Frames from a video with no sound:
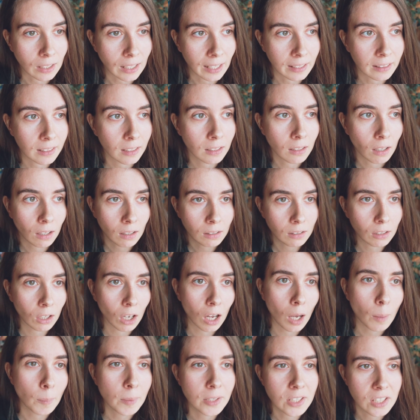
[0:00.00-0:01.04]
Like the
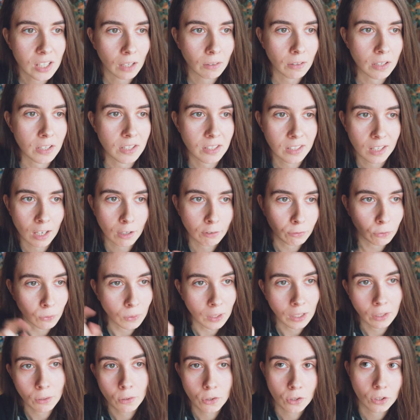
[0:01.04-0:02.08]
non-commentary stuff,
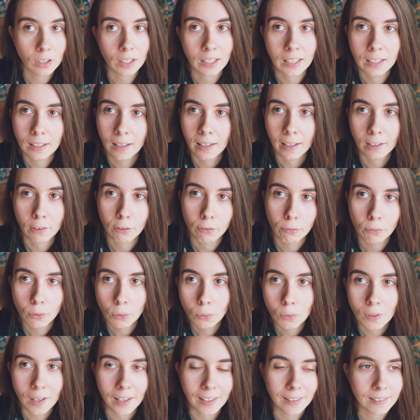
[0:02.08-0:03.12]
we usually click
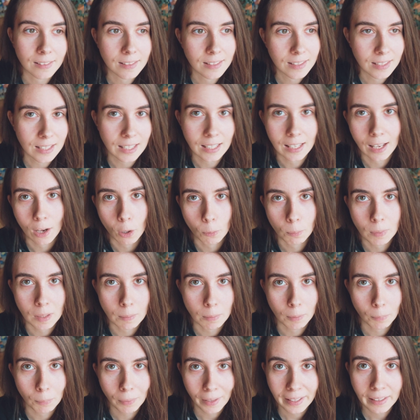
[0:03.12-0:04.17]
through and see how
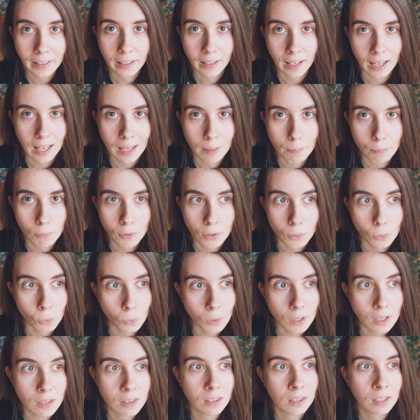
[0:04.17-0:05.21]
people play the game, but
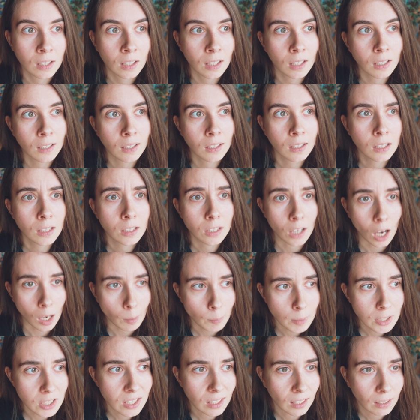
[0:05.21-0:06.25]
with
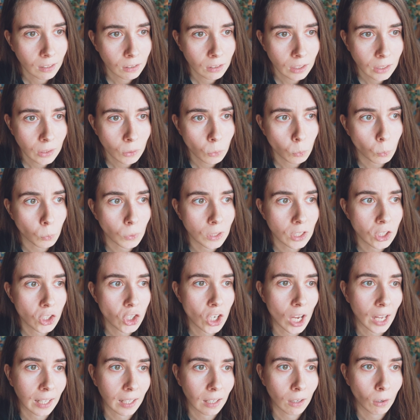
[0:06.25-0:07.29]
commentary, we
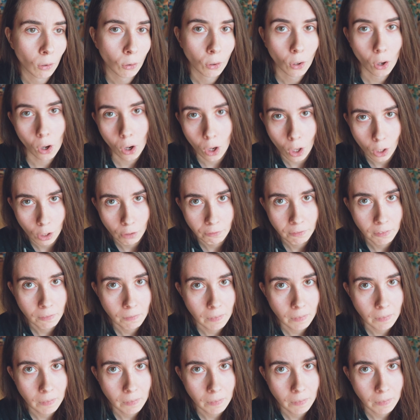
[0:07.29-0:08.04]
check out all of the